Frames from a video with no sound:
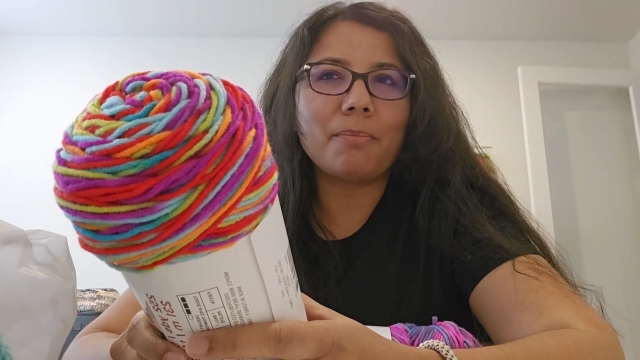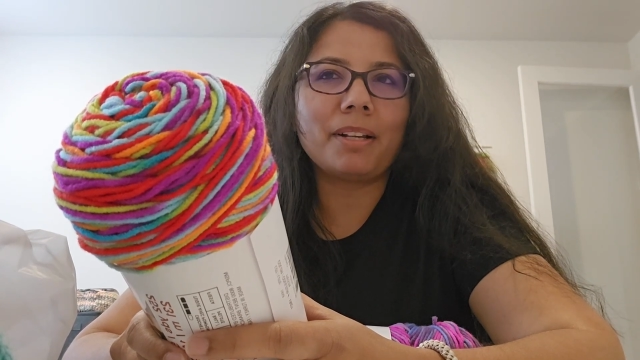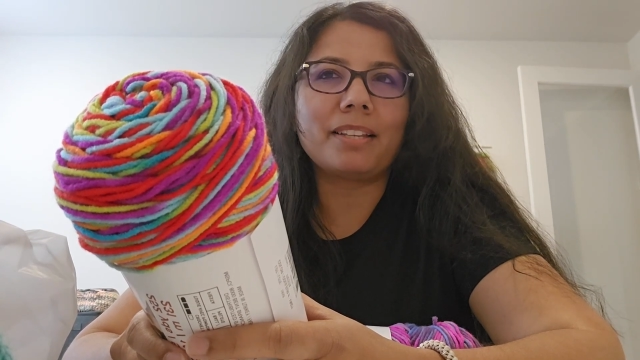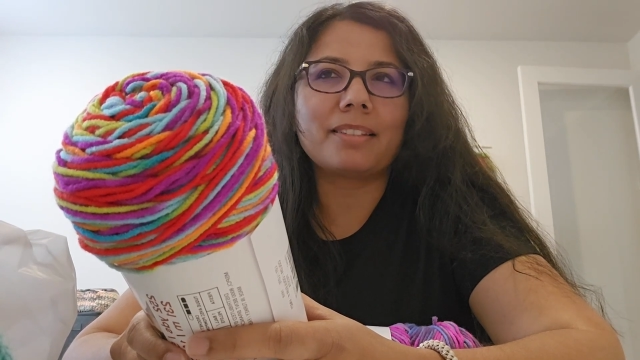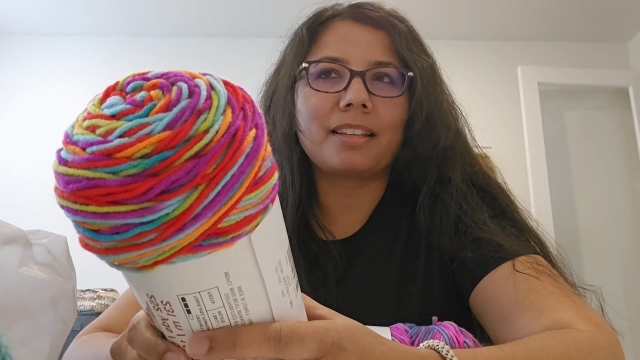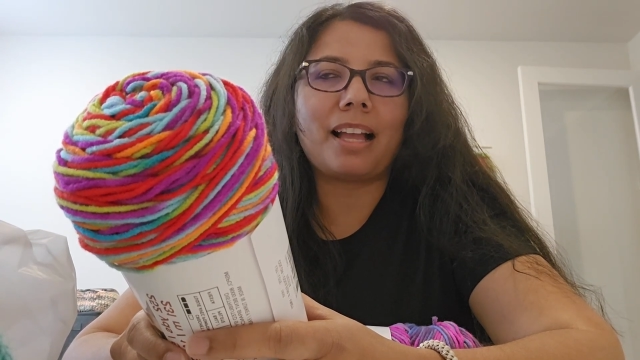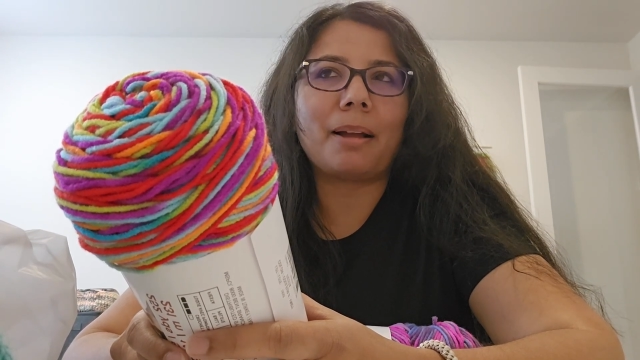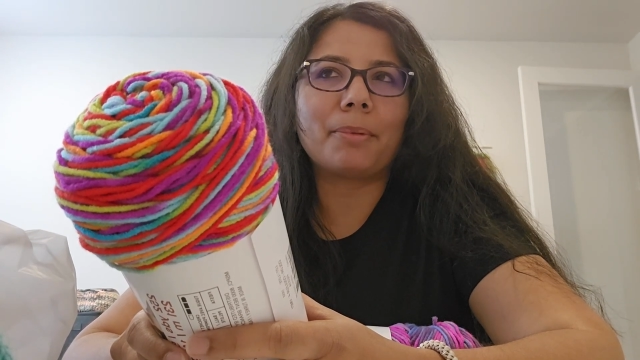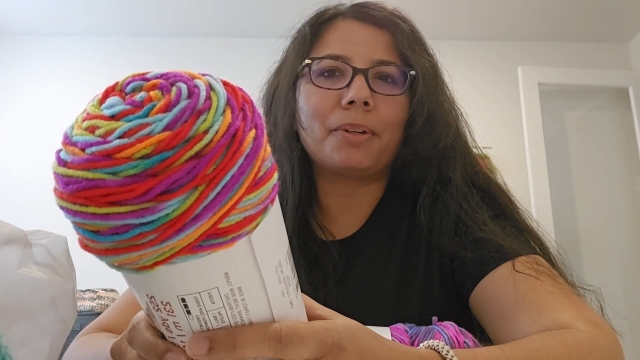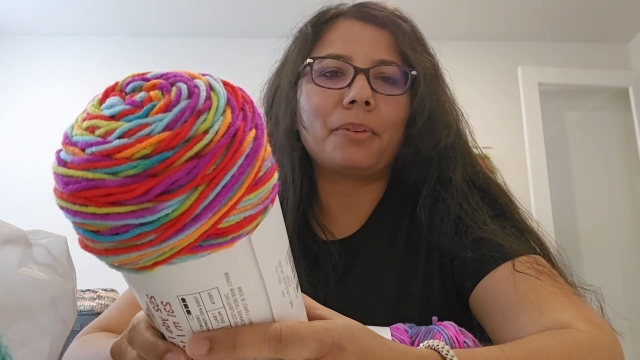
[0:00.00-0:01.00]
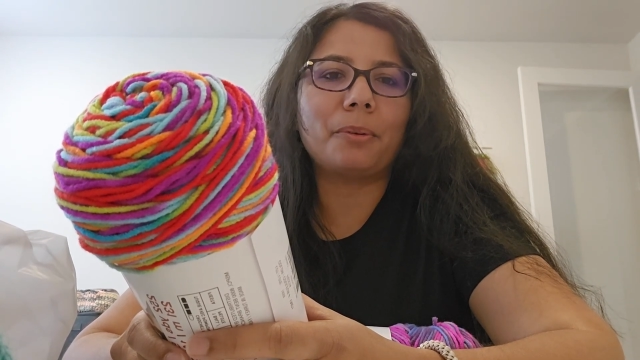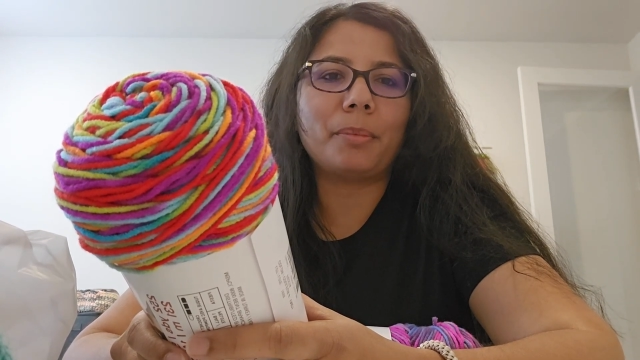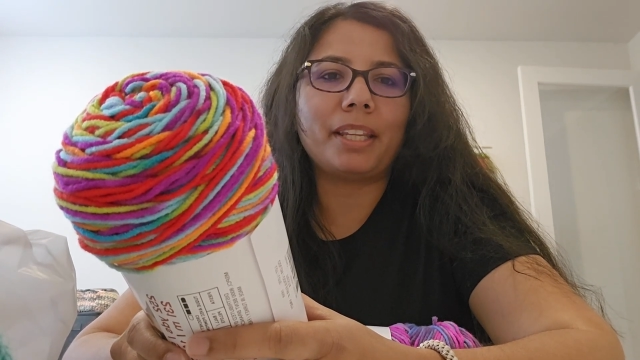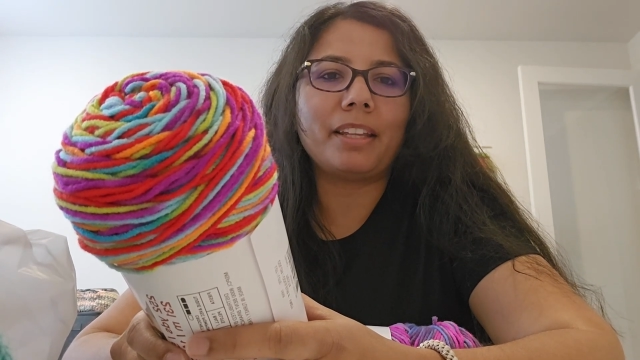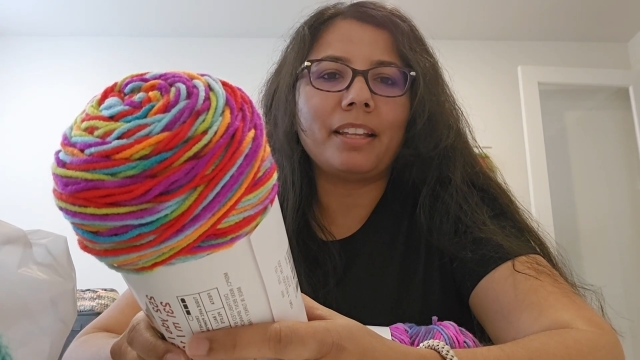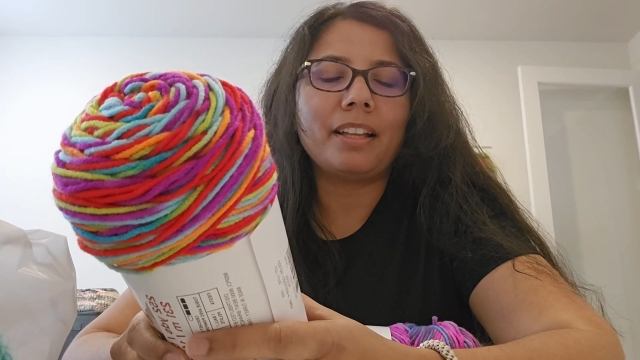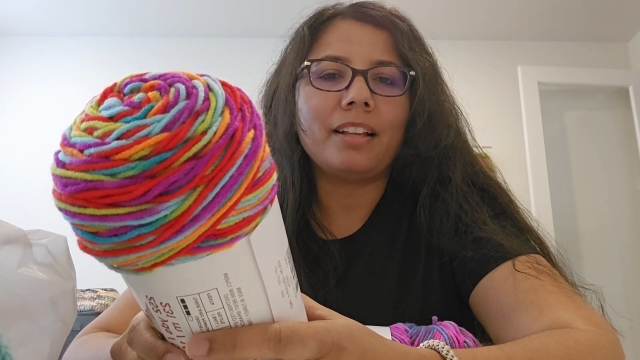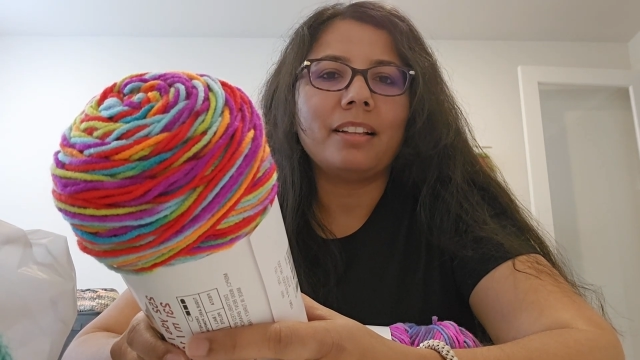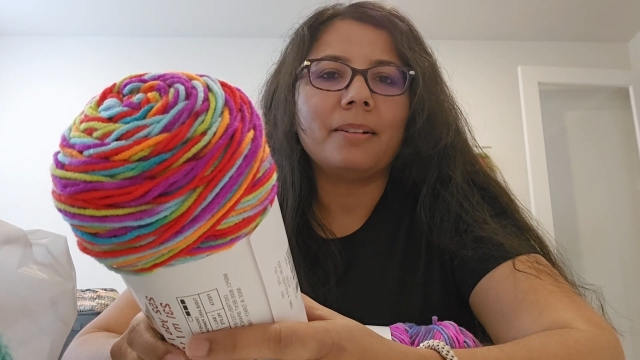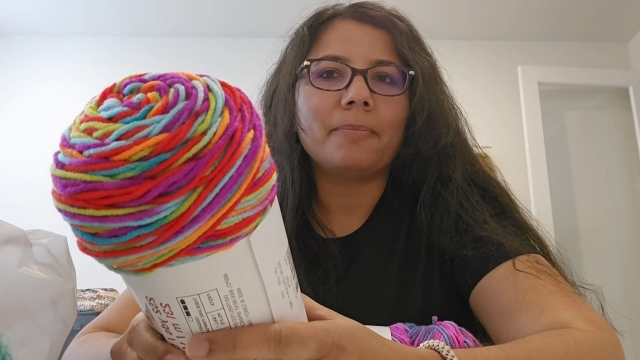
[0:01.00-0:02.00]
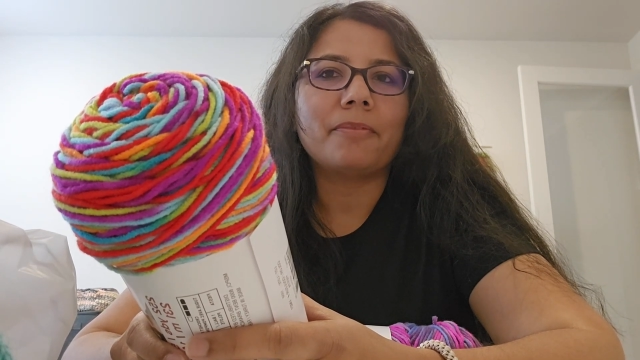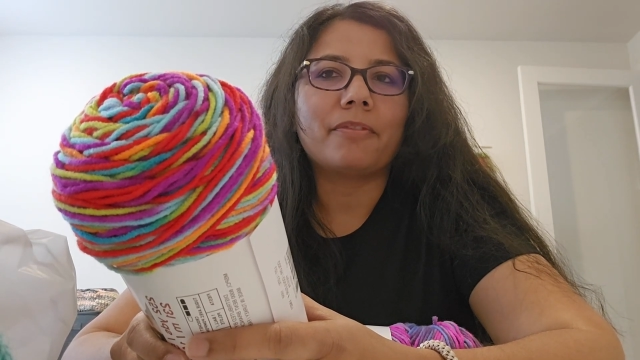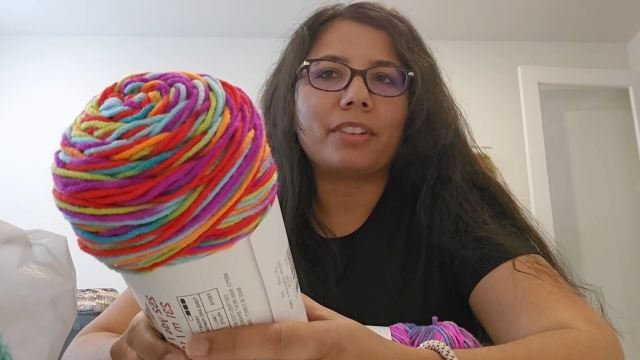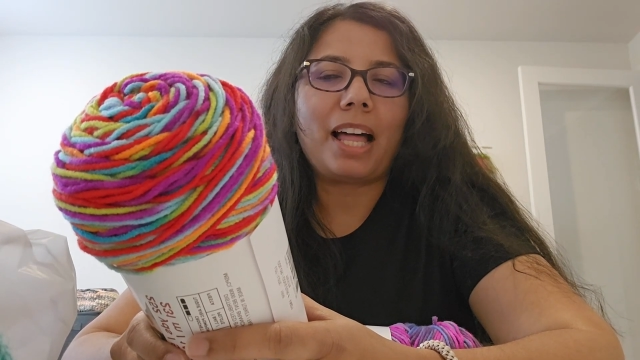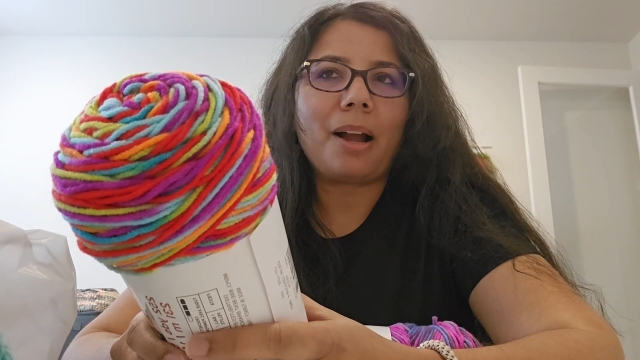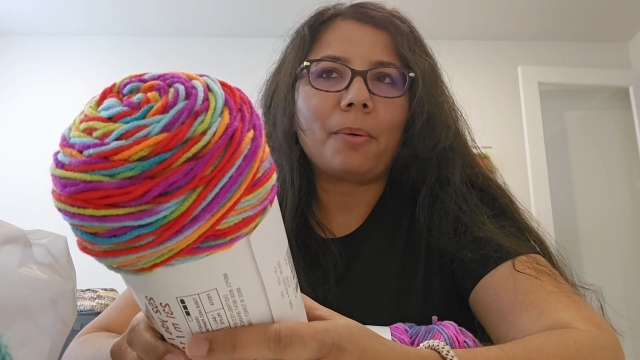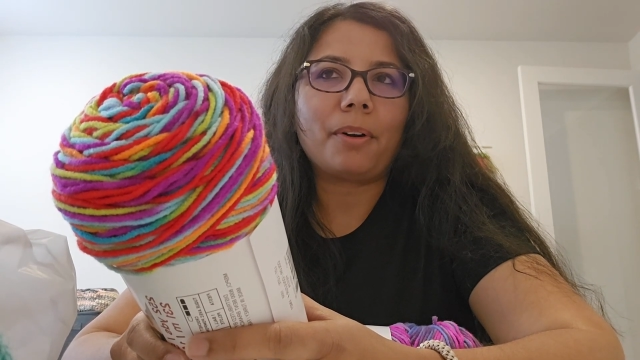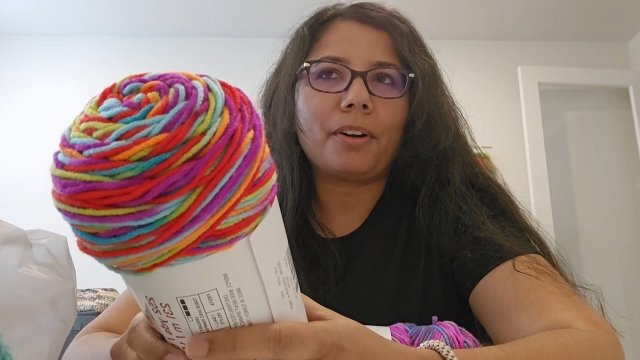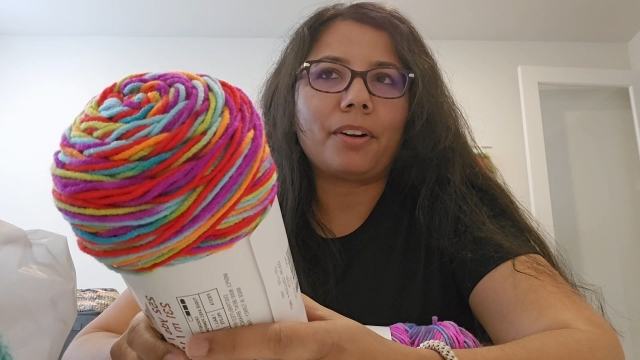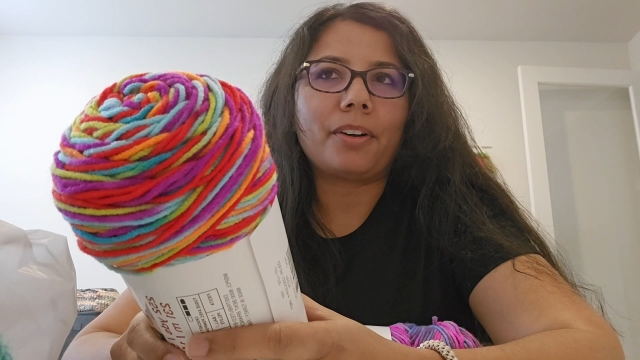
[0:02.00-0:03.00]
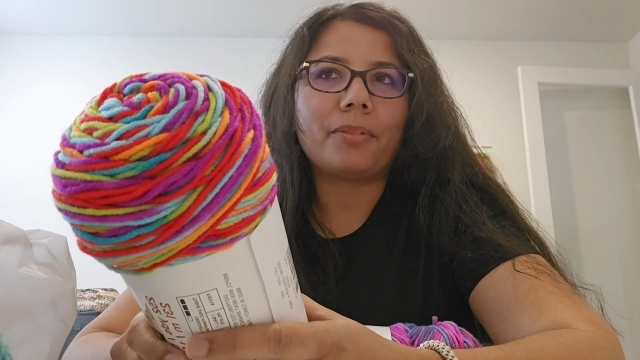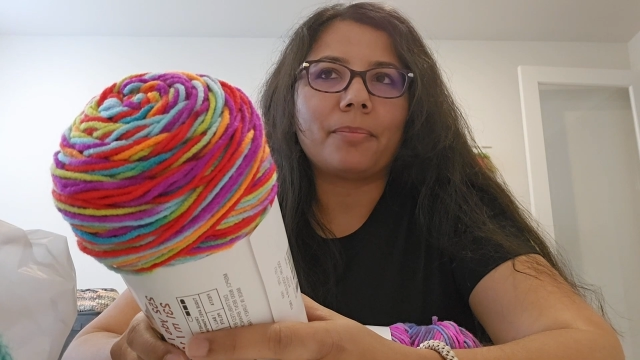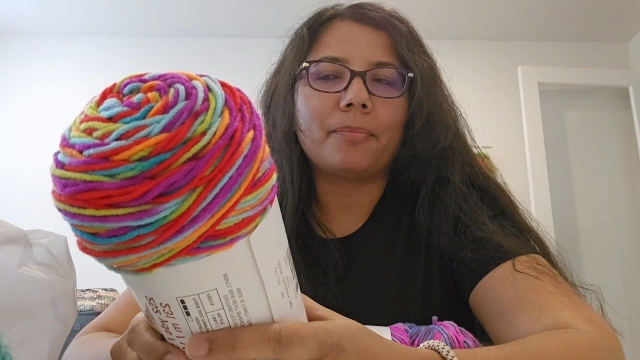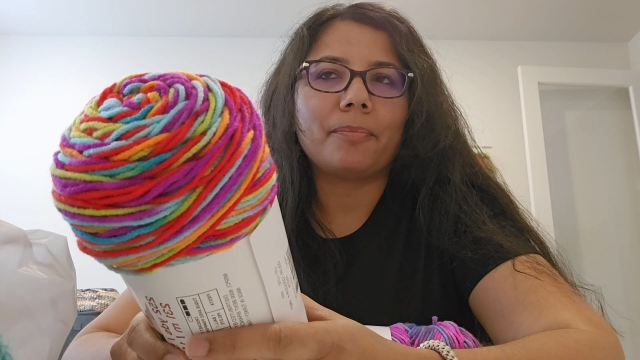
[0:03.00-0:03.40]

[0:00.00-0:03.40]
but it's an amigurumi flower